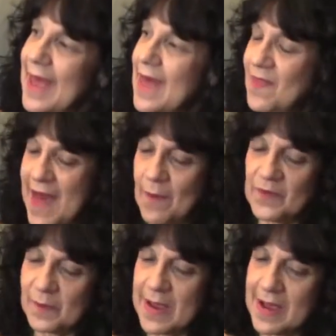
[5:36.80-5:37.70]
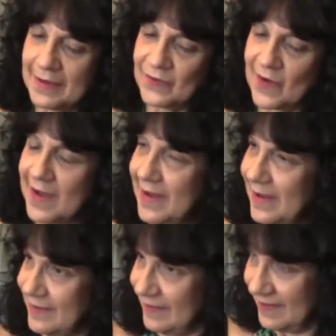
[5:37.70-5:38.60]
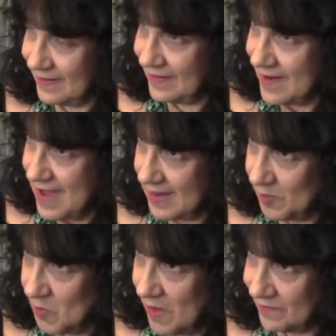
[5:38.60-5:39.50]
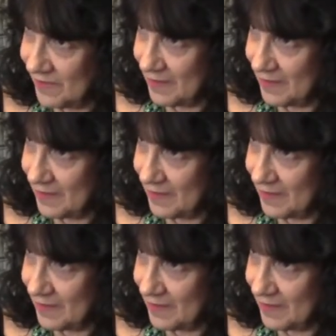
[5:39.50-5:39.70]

and that was my entree into animal welfare.